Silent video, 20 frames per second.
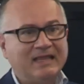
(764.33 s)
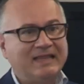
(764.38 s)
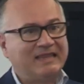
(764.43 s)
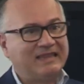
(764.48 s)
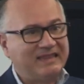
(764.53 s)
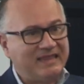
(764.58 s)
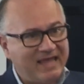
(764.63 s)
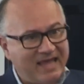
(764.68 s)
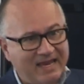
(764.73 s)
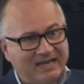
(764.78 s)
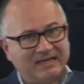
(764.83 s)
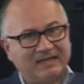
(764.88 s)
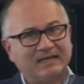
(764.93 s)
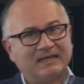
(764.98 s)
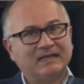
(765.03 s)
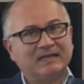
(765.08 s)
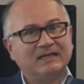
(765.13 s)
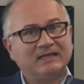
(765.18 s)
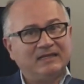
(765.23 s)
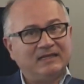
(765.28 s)
then
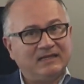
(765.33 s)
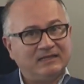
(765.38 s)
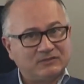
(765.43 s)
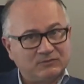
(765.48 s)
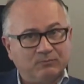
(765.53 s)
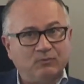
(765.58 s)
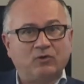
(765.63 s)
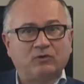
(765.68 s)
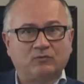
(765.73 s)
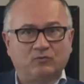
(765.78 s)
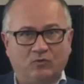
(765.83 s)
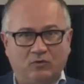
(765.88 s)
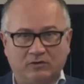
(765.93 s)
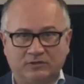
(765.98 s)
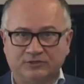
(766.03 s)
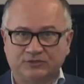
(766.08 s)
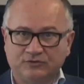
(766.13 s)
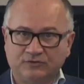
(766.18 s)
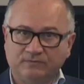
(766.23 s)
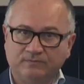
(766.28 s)
it's more
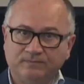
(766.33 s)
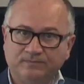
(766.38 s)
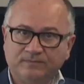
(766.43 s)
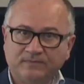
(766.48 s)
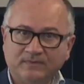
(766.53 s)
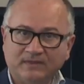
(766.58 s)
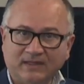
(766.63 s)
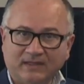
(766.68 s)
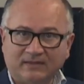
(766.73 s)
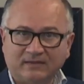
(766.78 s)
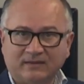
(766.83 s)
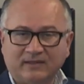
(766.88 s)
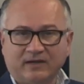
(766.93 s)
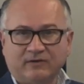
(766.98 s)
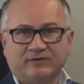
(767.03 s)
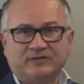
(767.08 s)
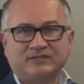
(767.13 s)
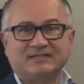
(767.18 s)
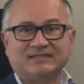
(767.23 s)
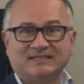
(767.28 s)
worrisome that
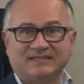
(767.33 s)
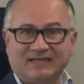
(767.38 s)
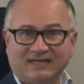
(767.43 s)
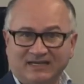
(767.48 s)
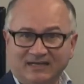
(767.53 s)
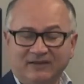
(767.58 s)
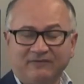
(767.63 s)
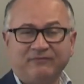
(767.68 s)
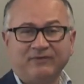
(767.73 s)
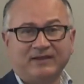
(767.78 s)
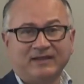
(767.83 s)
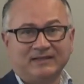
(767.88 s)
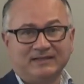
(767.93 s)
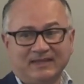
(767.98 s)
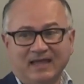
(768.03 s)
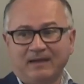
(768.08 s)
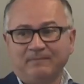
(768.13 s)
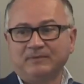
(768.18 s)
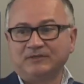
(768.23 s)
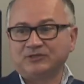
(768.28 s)
there is significant
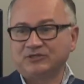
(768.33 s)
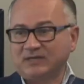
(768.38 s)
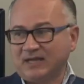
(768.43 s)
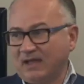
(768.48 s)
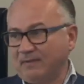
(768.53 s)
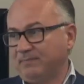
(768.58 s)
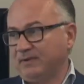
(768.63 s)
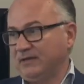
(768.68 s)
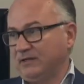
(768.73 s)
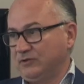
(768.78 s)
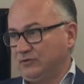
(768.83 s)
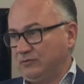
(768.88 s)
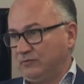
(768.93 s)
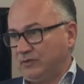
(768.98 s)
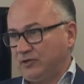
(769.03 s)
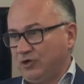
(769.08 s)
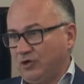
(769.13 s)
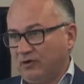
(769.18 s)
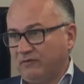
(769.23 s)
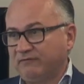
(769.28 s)
damage happening to
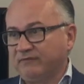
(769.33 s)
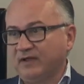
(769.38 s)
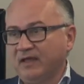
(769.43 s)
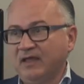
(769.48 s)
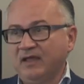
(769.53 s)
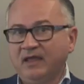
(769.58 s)
the nerve